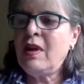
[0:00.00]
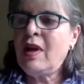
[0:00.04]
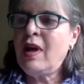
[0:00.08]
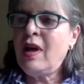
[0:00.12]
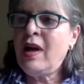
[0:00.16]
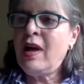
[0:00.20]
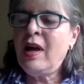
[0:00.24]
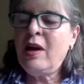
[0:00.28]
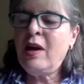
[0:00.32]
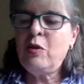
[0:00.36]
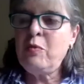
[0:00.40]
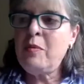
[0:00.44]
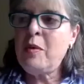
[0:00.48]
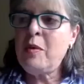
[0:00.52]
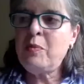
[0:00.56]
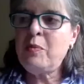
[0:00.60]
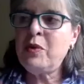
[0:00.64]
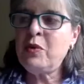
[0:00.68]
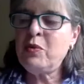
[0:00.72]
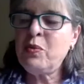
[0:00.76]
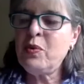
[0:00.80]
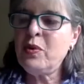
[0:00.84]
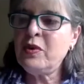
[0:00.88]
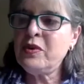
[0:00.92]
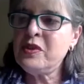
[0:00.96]
I remember
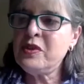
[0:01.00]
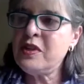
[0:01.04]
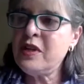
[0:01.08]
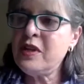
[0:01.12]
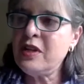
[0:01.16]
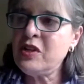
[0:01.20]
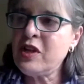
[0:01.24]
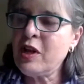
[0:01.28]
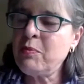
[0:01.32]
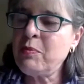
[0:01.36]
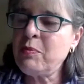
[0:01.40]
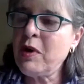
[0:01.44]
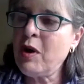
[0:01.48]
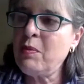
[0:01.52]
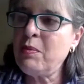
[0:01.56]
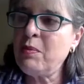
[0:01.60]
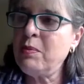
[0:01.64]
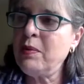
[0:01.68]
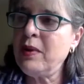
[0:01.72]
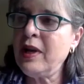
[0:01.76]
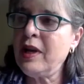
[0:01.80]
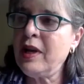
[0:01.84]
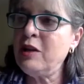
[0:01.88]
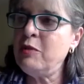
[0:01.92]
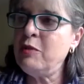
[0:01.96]
at one stage, I
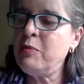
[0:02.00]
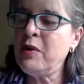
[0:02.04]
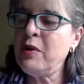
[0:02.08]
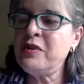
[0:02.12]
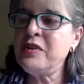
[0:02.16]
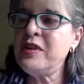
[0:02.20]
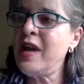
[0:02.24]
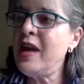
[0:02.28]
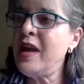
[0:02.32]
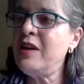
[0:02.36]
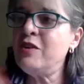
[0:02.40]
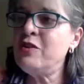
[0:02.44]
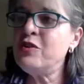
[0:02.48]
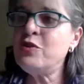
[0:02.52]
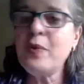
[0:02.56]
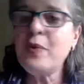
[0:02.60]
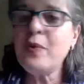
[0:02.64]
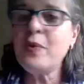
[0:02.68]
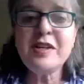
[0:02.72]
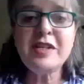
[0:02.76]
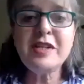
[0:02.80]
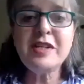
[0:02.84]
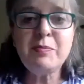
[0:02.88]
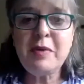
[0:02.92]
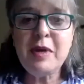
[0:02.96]
probably had about 10 or
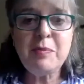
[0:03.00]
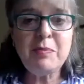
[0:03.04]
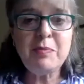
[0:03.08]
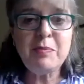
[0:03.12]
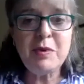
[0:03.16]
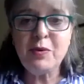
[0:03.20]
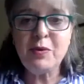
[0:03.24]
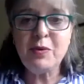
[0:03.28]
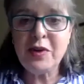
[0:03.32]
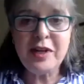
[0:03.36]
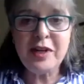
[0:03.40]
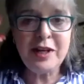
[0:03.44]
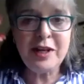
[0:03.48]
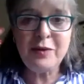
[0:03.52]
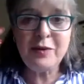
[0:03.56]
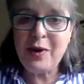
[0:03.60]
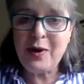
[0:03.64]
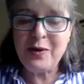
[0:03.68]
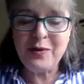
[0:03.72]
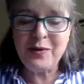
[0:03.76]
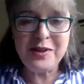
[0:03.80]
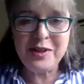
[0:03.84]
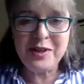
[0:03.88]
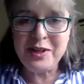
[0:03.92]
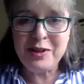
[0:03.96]
20 people running
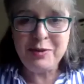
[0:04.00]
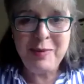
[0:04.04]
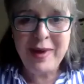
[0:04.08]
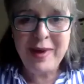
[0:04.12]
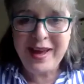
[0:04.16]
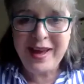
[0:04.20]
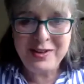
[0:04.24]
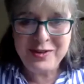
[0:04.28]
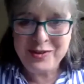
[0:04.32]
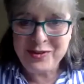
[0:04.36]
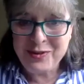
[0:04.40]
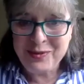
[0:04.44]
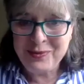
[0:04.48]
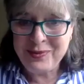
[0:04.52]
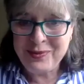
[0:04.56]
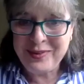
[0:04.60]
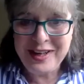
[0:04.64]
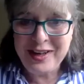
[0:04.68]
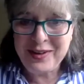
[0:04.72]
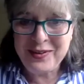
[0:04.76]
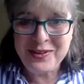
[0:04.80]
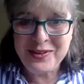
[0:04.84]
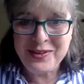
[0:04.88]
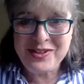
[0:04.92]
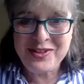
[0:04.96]
around in the bedroom when
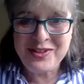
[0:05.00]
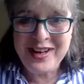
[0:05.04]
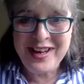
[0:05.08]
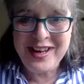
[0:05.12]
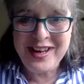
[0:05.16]
I was trying